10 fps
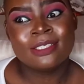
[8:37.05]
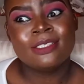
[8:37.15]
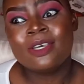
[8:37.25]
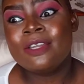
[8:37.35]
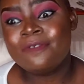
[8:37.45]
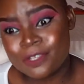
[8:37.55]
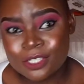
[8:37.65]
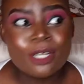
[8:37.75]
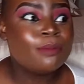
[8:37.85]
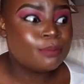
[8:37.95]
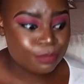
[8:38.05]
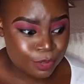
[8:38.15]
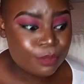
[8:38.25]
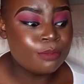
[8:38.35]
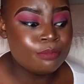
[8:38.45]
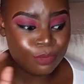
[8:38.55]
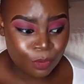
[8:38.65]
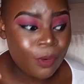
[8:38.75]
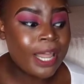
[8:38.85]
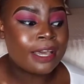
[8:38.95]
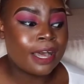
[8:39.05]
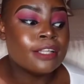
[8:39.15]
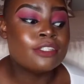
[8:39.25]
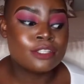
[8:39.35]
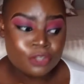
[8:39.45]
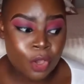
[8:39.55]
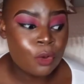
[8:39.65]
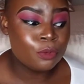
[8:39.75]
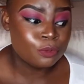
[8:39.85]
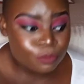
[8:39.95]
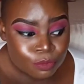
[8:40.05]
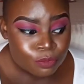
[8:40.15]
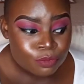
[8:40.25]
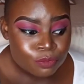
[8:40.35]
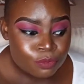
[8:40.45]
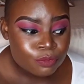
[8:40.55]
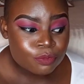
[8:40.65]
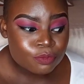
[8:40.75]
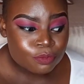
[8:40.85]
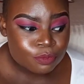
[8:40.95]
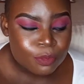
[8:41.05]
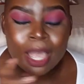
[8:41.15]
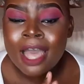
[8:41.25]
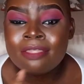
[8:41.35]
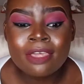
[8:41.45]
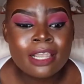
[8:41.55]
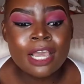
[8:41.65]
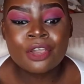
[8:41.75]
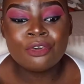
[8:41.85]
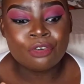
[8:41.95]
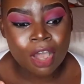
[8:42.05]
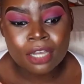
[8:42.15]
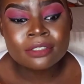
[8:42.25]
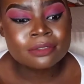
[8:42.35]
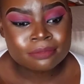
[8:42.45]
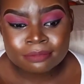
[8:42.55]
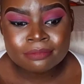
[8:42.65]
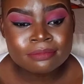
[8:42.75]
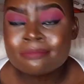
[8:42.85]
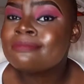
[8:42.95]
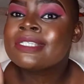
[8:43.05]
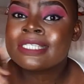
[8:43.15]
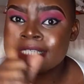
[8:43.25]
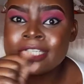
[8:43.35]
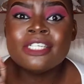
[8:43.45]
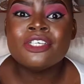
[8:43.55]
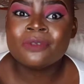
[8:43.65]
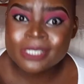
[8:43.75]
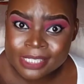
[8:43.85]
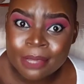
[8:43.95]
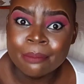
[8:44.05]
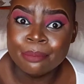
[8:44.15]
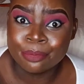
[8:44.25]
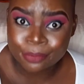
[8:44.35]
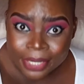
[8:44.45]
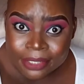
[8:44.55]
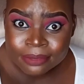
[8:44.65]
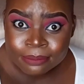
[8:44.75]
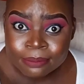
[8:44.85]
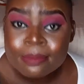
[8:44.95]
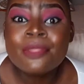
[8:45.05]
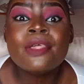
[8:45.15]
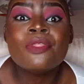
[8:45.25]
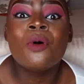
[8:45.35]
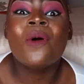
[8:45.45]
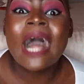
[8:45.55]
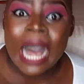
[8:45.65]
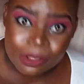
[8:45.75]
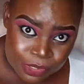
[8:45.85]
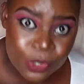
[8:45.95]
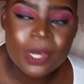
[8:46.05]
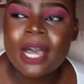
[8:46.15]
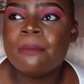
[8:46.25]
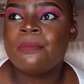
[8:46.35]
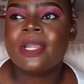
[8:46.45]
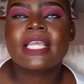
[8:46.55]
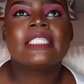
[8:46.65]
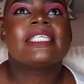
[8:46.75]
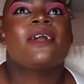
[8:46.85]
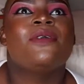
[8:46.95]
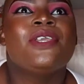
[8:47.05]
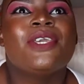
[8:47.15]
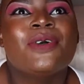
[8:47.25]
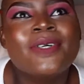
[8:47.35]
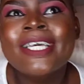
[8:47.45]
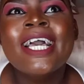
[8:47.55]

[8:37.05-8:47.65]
So the first gonna throw like a stone, and then like a rock, meaning you'll see a brick, and then the whole house gonna come breaking down on you.